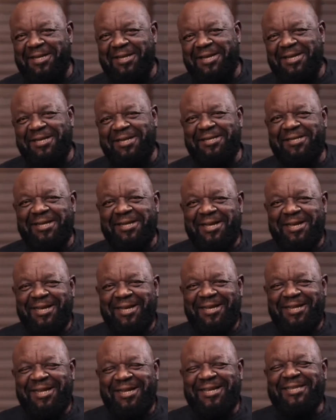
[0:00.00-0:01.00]
Yes, yes,
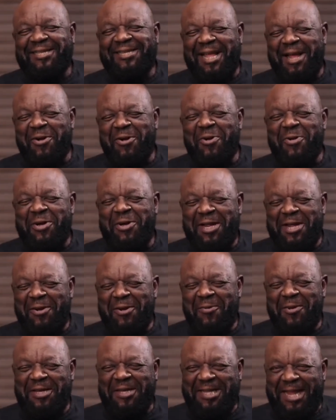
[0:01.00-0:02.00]
yes. I go there
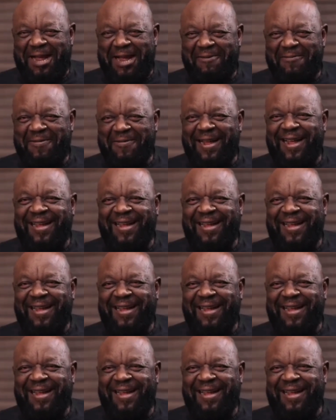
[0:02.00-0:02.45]
with him.